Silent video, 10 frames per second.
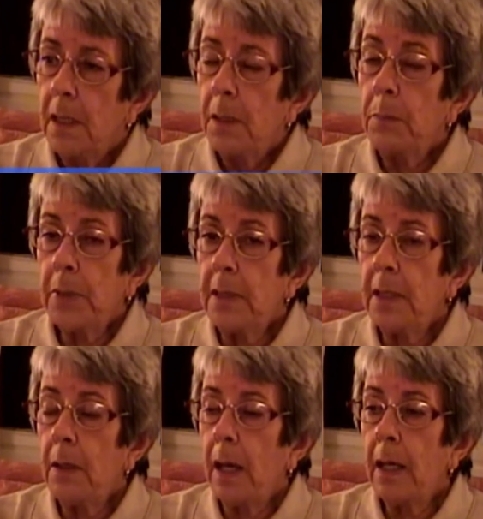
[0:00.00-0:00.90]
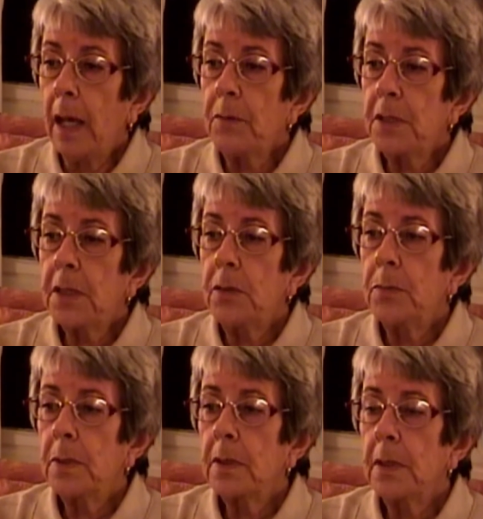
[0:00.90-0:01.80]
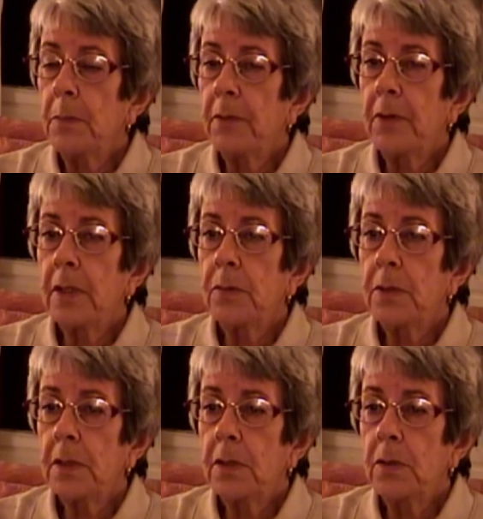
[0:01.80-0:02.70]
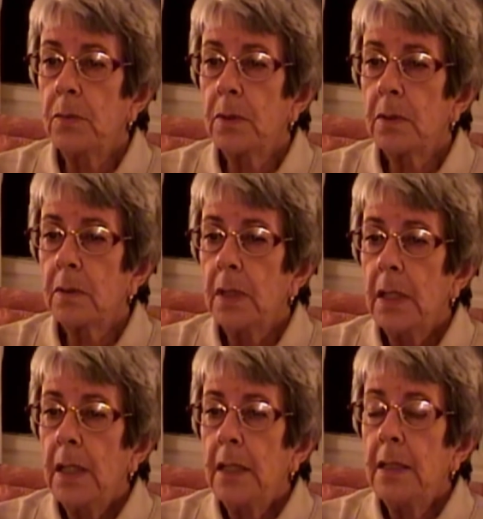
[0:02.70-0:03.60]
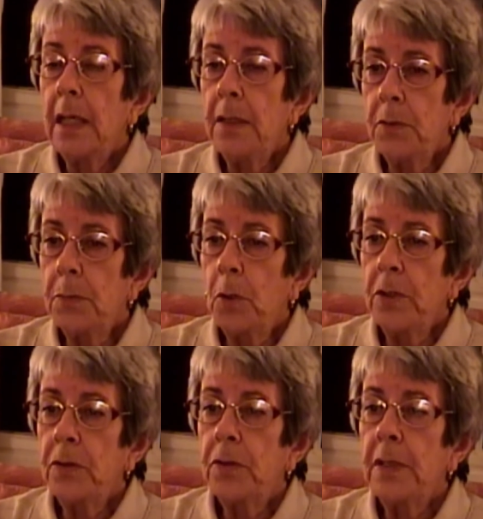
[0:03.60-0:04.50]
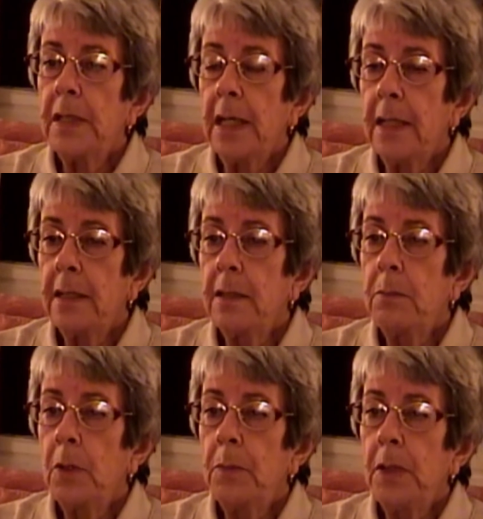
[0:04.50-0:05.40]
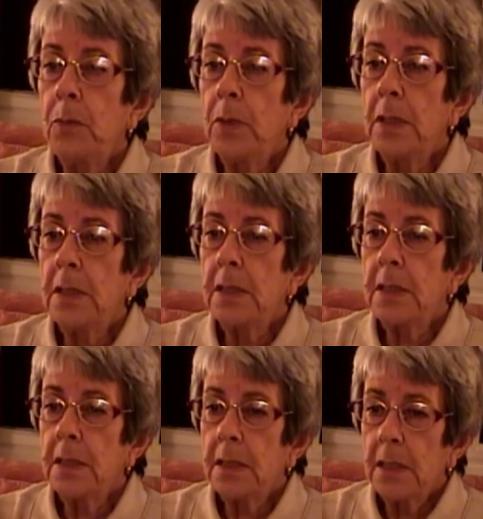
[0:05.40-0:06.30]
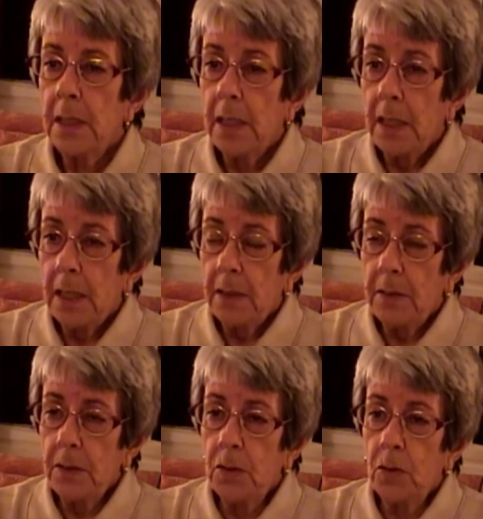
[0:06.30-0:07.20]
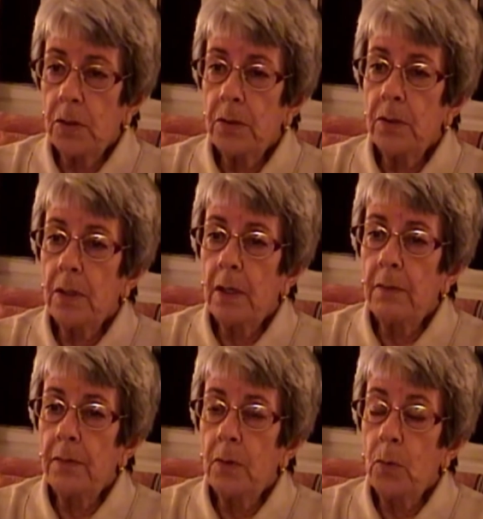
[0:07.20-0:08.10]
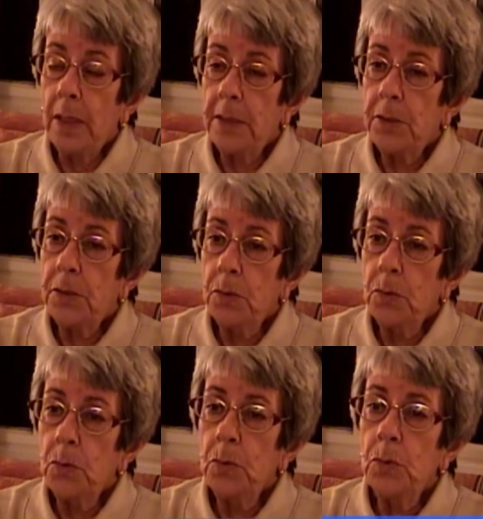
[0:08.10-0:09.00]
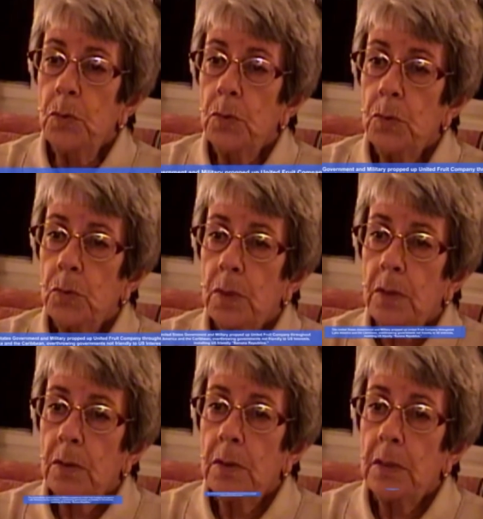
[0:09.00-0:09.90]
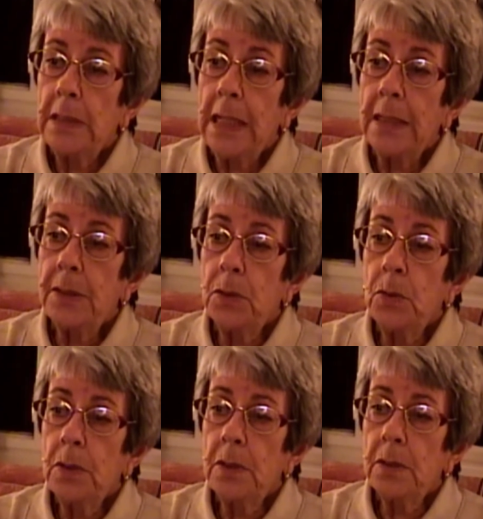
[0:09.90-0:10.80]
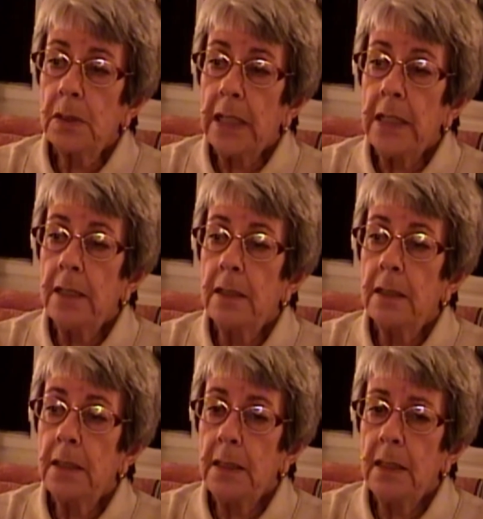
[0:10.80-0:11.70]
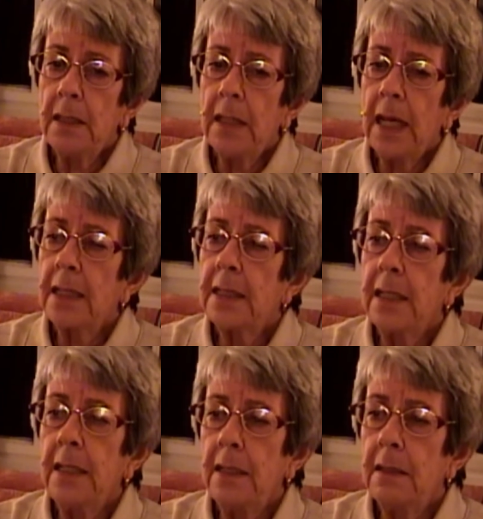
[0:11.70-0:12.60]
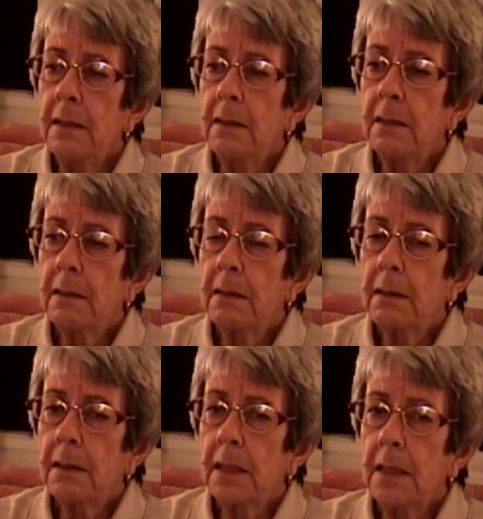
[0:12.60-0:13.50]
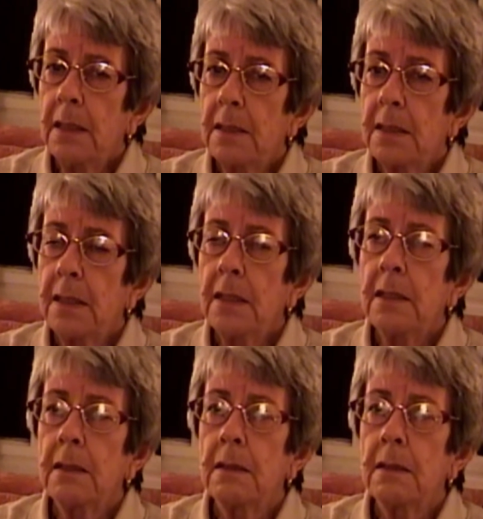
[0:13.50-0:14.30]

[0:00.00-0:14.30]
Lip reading: But I was in Cuba. Yeah, my father was in Cuba. Daddy was born in Trinidad, and Mommy was the daughter of a well-to-do landowner, cane. They had cane estate.